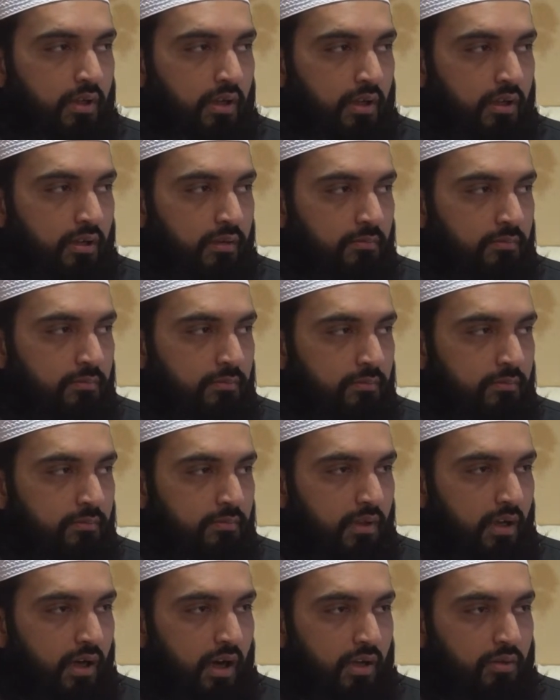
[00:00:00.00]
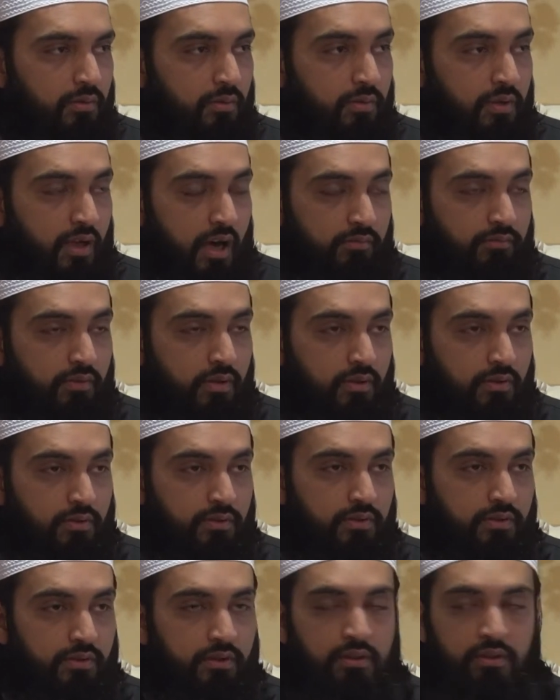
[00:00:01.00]
Um, I don't have the
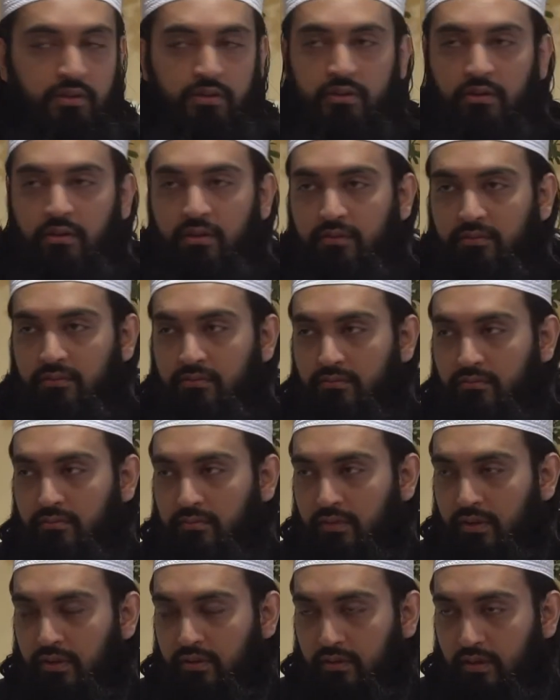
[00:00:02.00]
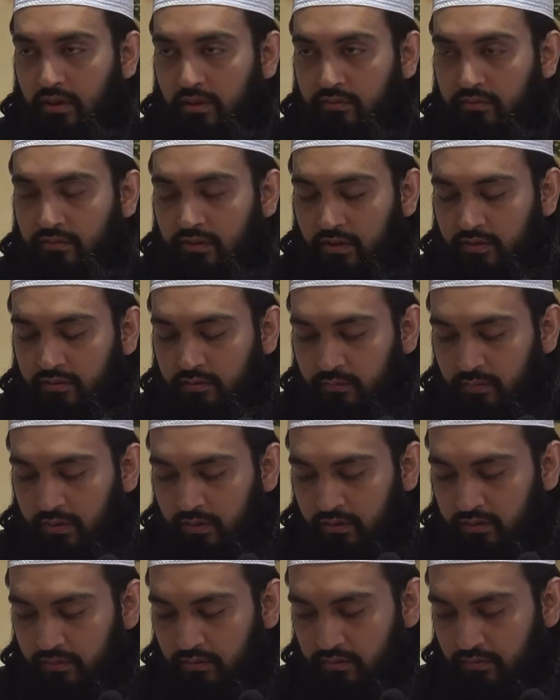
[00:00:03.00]
luxury, uh, in, in six
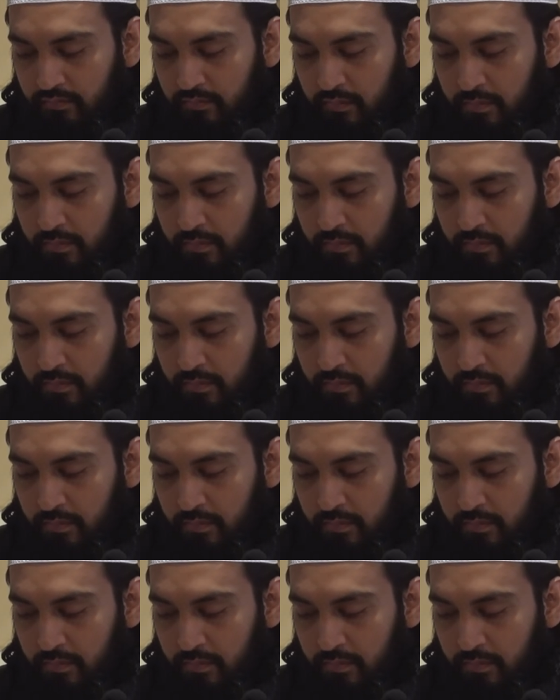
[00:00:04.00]
weeks,